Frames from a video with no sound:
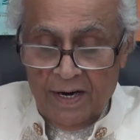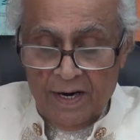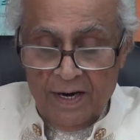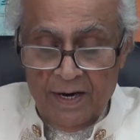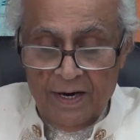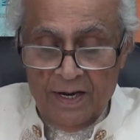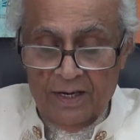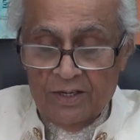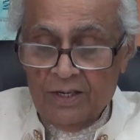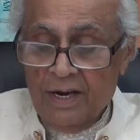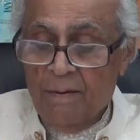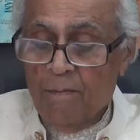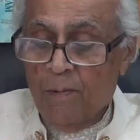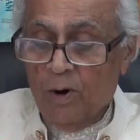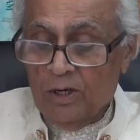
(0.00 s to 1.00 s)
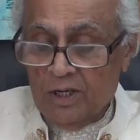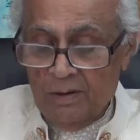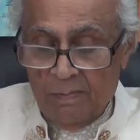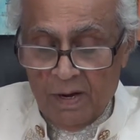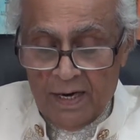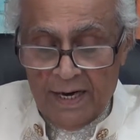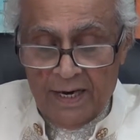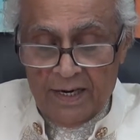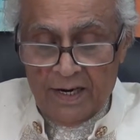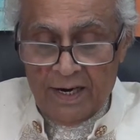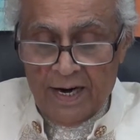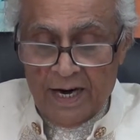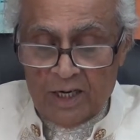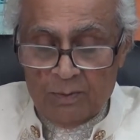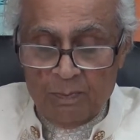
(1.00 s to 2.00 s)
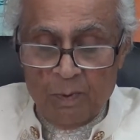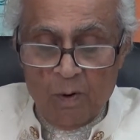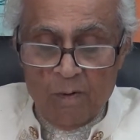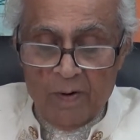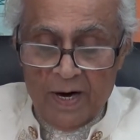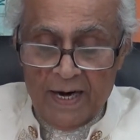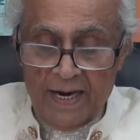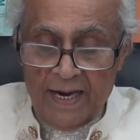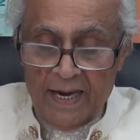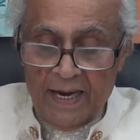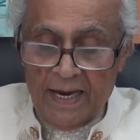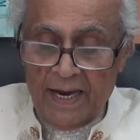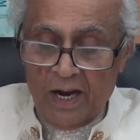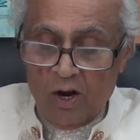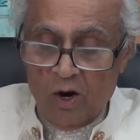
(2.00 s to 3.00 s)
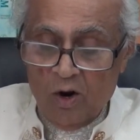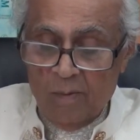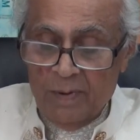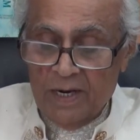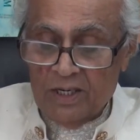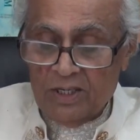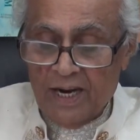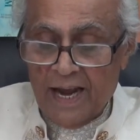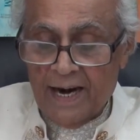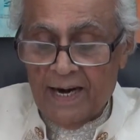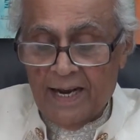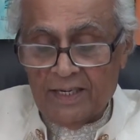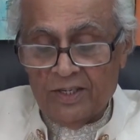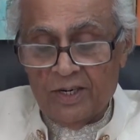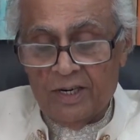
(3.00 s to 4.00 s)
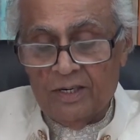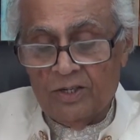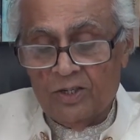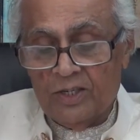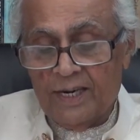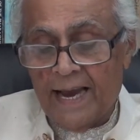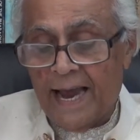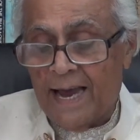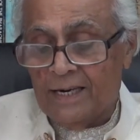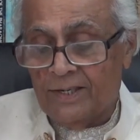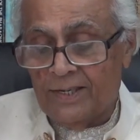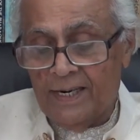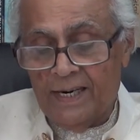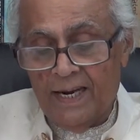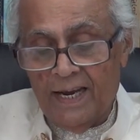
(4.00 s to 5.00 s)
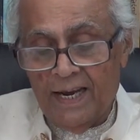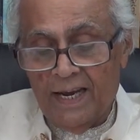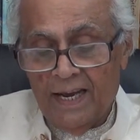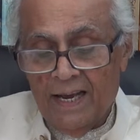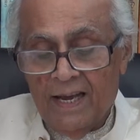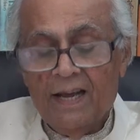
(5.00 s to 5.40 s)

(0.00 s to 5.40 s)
It is impossible. It creates poverty, economic stagnation, scarcity,